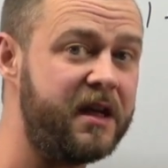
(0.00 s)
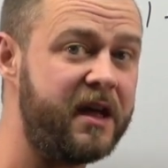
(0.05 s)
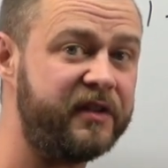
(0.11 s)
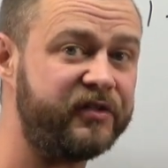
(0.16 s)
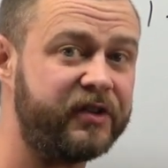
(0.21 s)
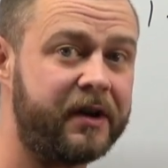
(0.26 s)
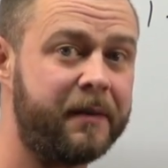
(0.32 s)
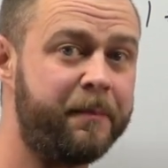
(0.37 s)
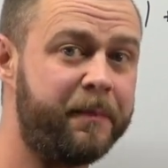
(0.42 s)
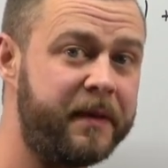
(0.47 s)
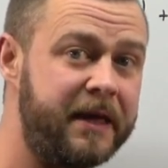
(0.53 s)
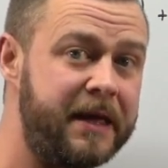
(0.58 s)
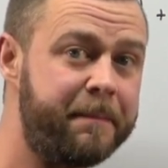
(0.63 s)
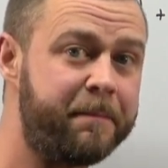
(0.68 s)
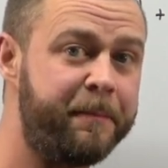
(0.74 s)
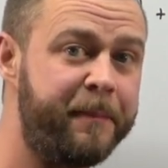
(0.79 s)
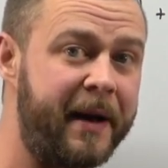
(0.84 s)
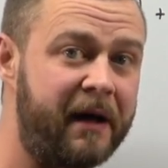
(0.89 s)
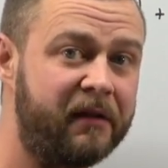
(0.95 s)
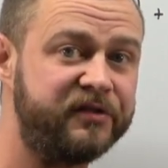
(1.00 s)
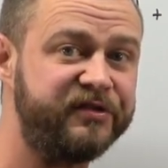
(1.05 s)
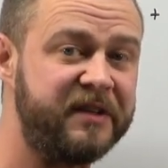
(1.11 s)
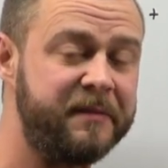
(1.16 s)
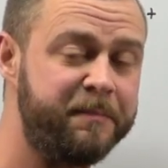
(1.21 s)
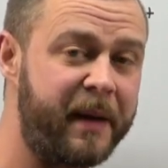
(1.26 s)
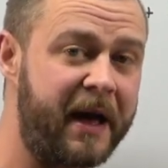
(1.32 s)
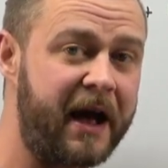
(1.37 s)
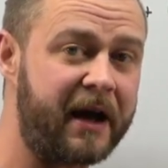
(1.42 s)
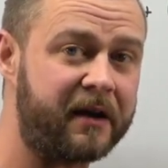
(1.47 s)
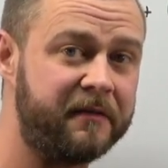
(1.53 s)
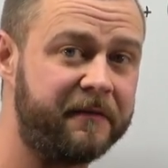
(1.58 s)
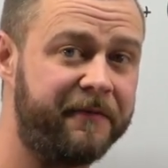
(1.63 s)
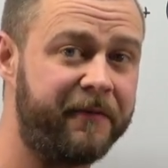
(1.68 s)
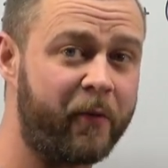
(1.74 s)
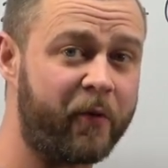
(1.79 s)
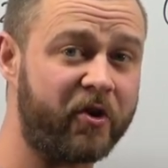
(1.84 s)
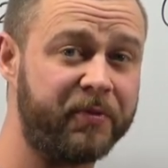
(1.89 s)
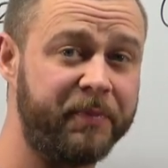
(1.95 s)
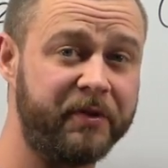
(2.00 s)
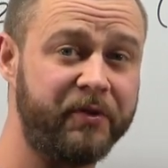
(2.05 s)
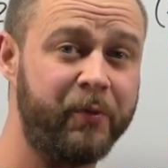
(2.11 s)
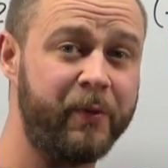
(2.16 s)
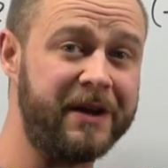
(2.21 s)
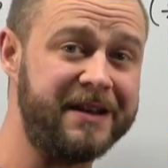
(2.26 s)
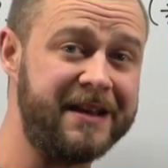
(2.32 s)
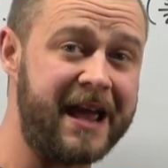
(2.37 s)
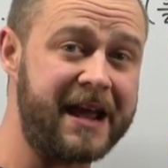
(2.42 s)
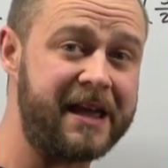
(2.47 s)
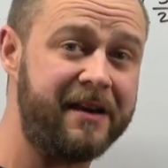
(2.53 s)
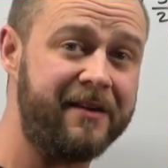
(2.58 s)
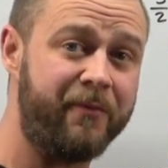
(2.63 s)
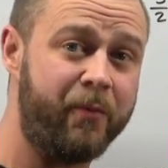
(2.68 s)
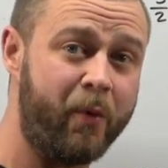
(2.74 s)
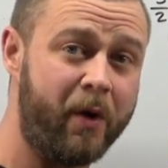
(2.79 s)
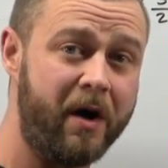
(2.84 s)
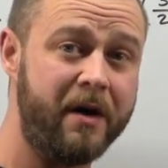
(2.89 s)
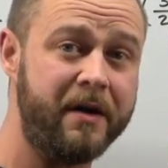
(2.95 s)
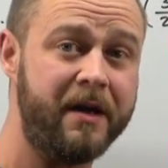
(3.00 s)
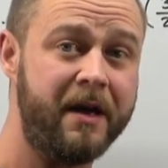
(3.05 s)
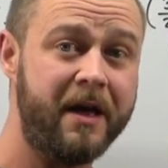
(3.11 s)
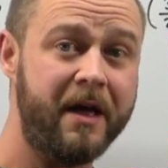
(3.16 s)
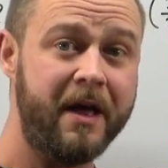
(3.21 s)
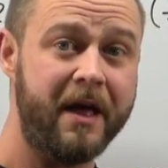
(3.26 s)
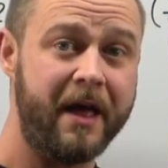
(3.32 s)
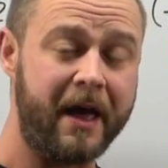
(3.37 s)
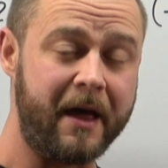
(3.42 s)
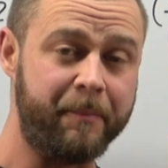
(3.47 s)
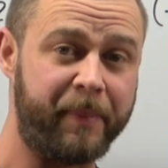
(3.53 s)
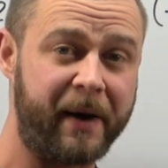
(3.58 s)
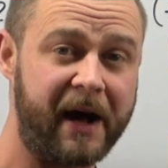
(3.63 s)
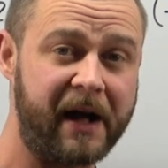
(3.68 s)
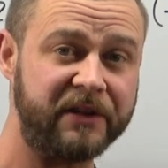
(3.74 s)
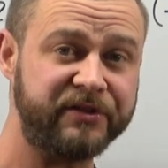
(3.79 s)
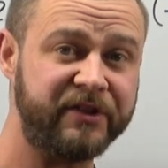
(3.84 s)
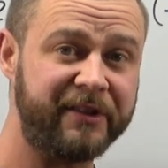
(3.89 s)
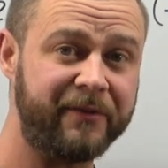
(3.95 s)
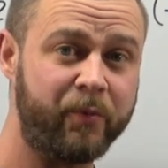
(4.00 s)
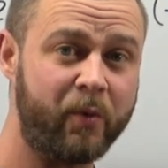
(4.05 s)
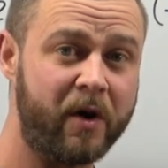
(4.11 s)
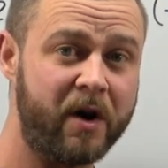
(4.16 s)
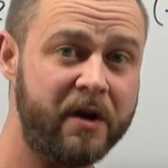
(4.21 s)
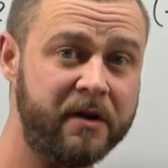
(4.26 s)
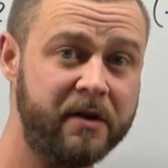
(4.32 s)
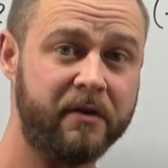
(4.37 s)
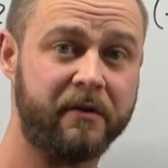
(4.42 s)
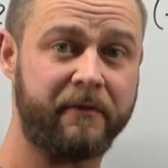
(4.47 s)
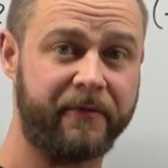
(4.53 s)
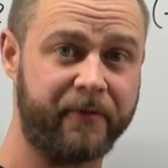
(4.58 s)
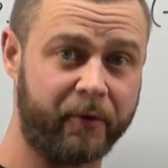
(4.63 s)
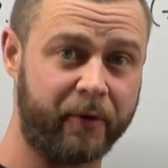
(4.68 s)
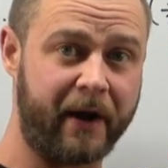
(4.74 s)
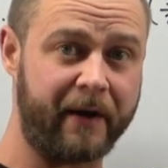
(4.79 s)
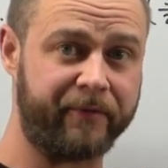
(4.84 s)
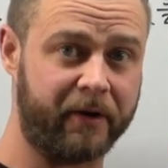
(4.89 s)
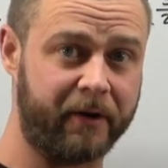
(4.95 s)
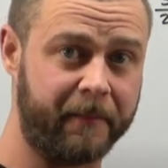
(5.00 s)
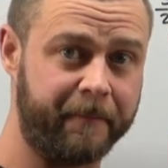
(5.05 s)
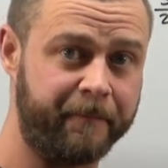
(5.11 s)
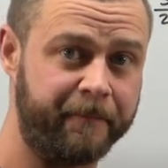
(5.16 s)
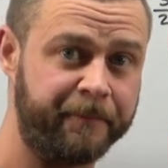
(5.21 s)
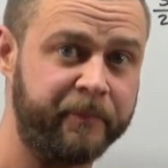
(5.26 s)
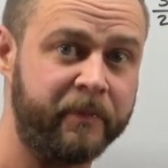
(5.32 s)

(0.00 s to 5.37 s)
it's going to keep bouncing back and forth between negative 1 and positive 1 forever.